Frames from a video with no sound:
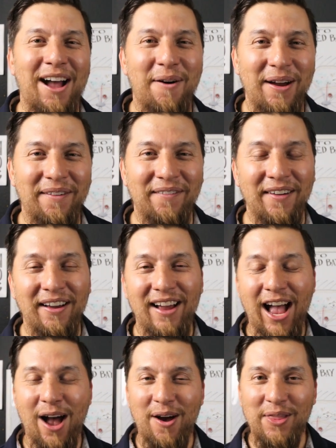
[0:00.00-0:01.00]
and how i
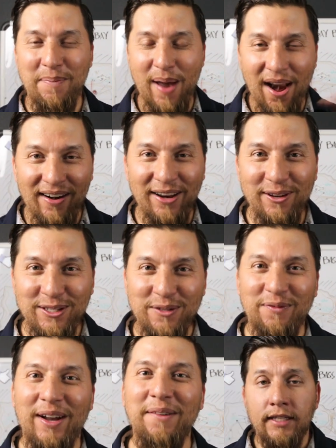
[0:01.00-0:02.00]
how the pattern I use
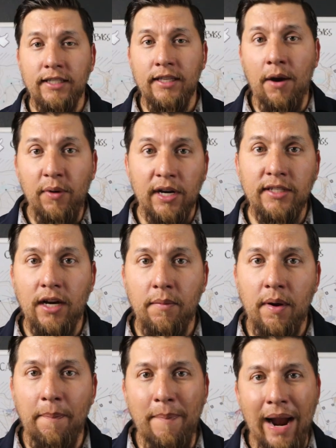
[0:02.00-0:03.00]
to find. Now we're gonna talk
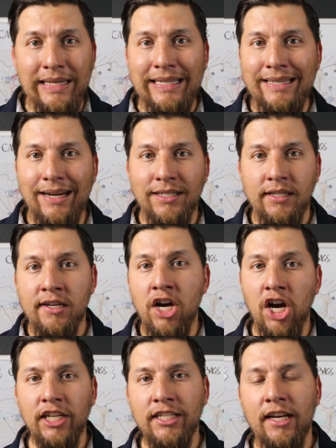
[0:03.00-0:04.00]
about bite detection and
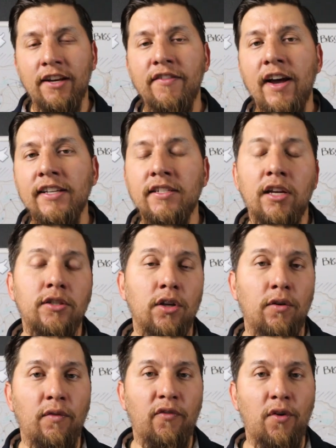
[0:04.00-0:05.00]
hook set advice.
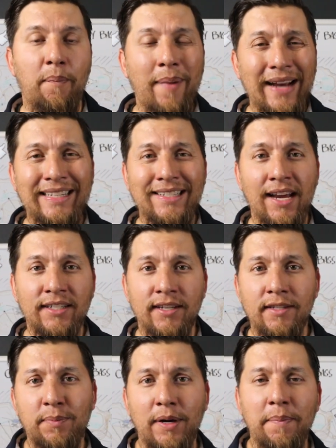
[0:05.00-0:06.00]
So for bite
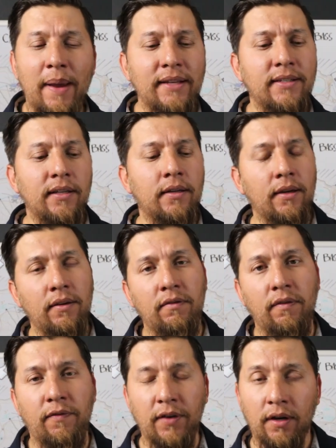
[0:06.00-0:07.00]
detection, it's pretty basic.
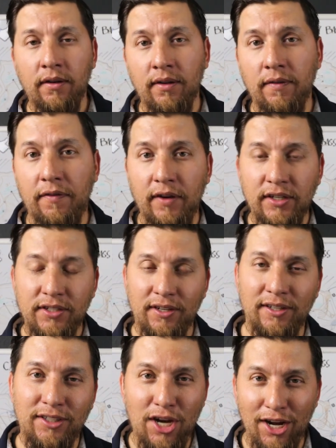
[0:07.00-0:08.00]
You feel a fish
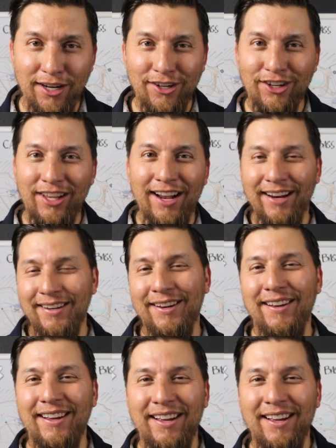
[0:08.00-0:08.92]
tugging on your line,